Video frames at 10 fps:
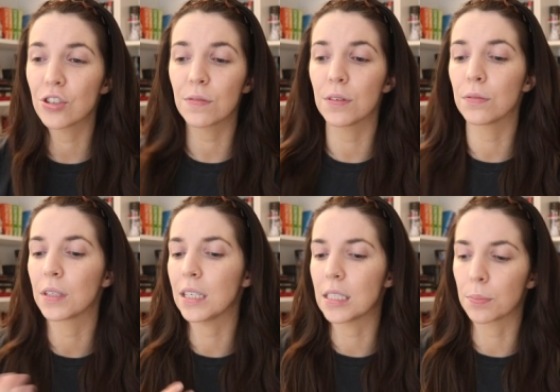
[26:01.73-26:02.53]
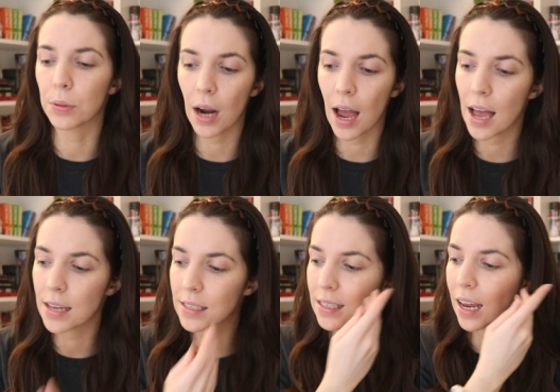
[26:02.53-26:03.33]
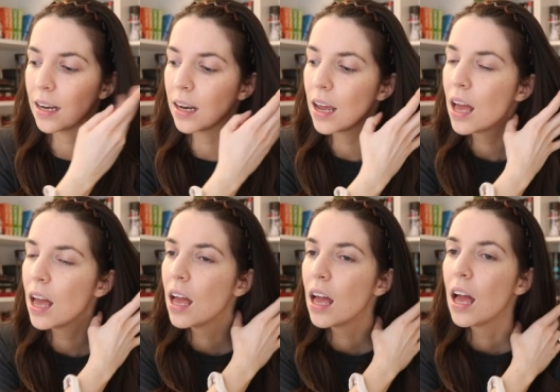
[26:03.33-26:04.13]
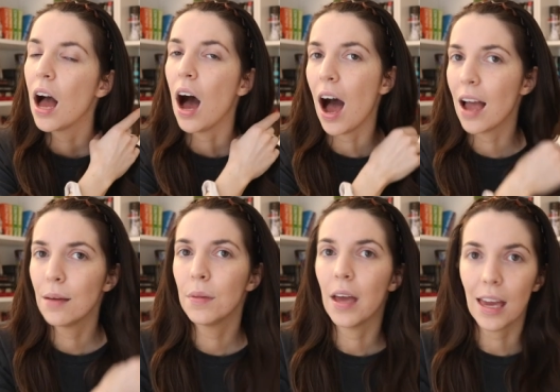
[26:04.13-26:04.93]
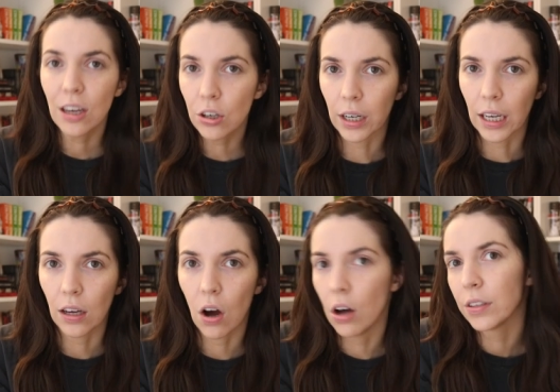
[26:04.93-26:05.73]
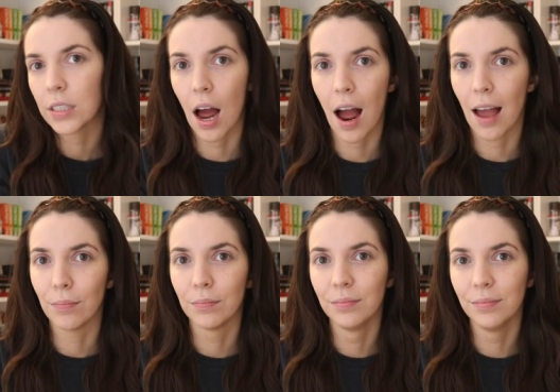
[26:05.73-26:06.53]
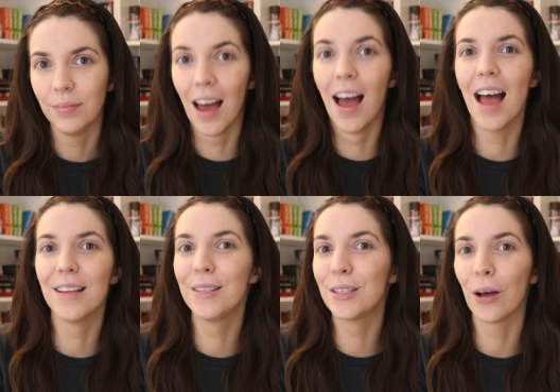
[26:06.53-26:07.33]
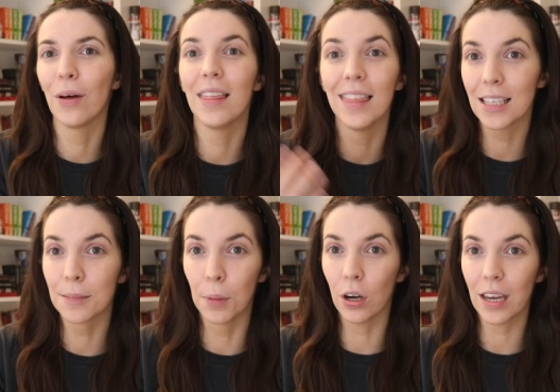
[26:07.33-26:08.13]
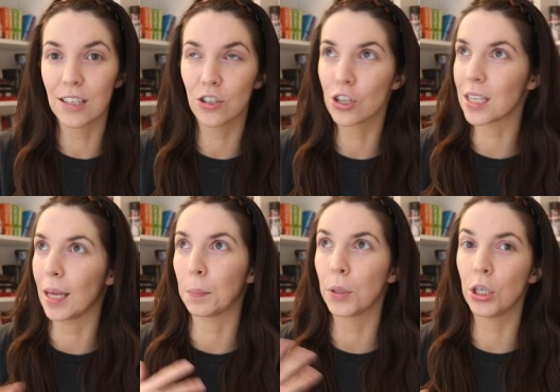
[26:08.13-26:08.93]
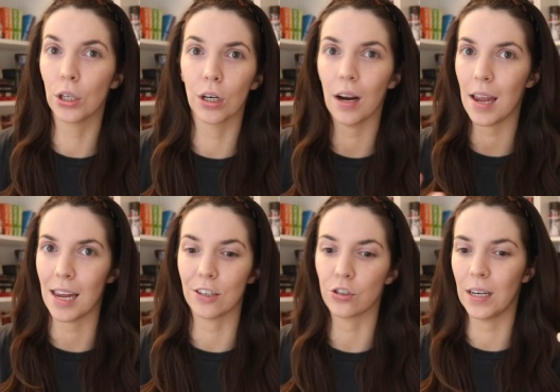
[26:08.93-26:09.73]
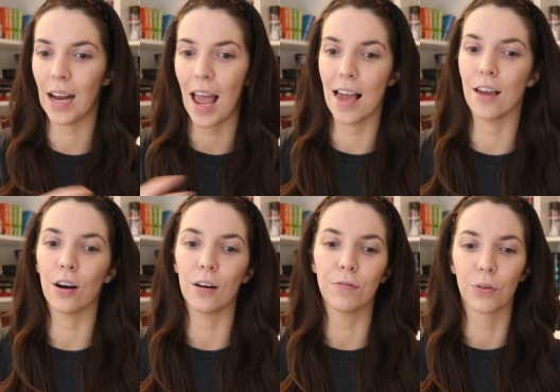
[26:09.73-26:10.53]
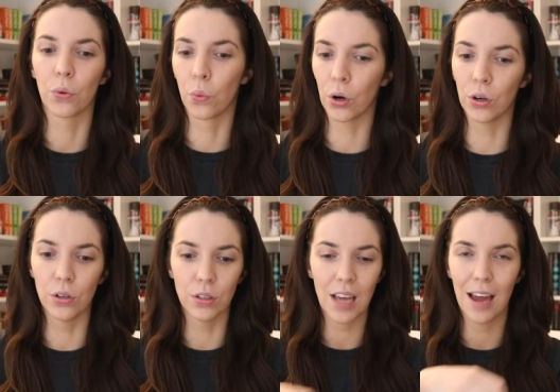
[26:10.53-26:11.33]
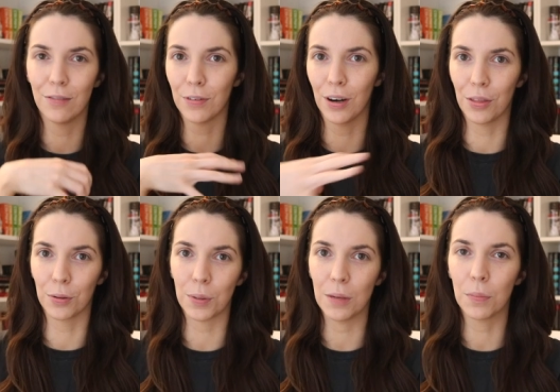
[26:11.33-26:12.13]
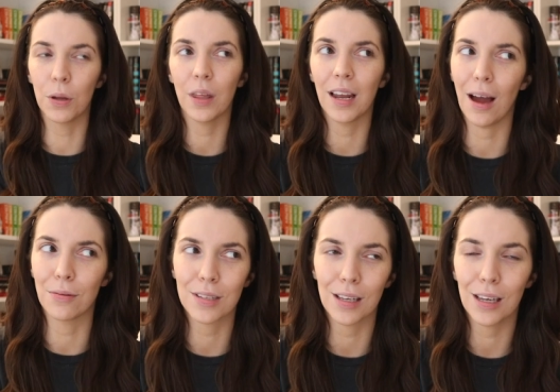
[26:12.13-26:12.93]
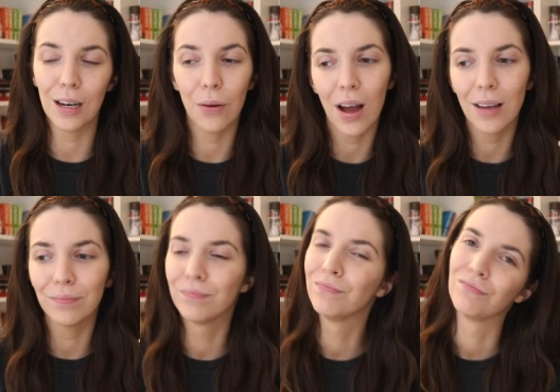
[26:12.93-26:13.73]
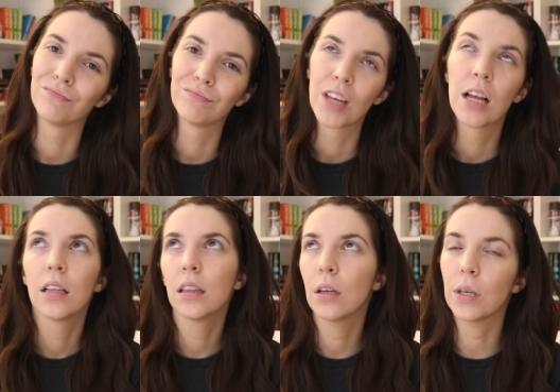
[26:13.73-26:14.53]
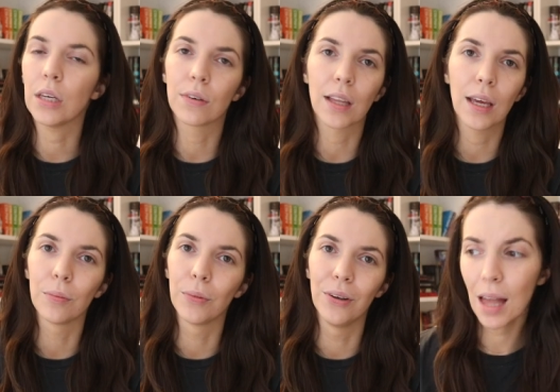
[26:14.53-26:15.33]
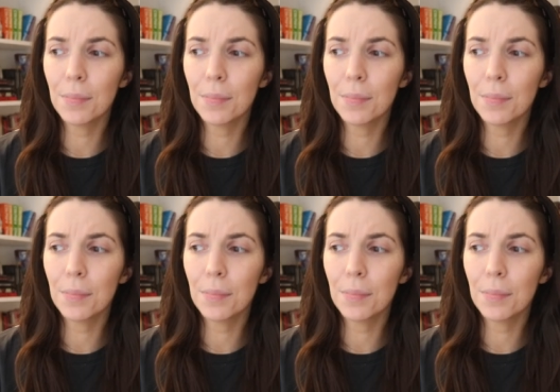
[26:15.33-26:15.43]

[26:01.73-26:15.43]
just feel really depressed, and I'm angry all the time. And so this book is just like pure hatred, anger for the world and for other people, and I was like, you know what? Low-key relatable.